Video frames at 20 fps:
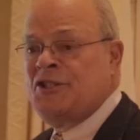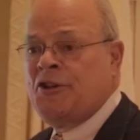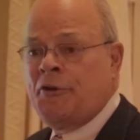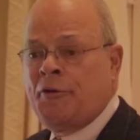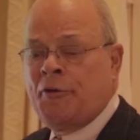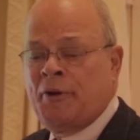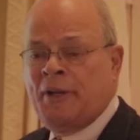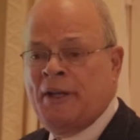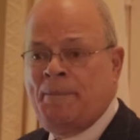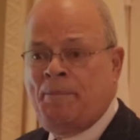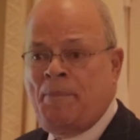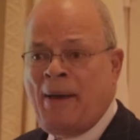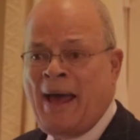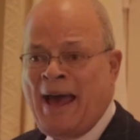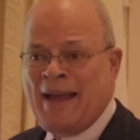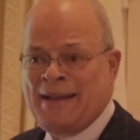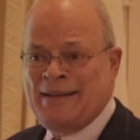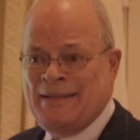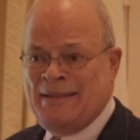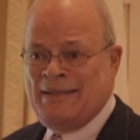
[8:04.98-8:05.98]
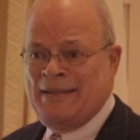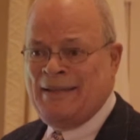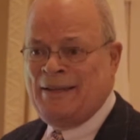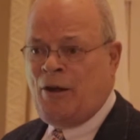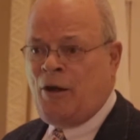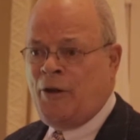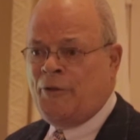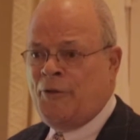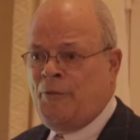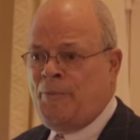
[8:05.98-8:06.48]
generally patented,
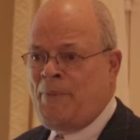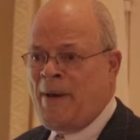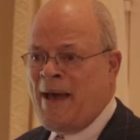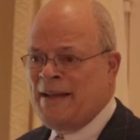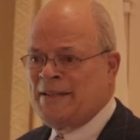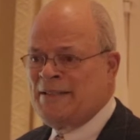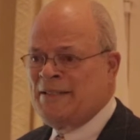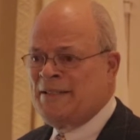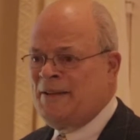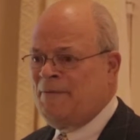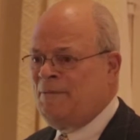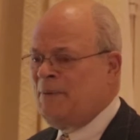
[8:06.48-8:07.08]
although patents have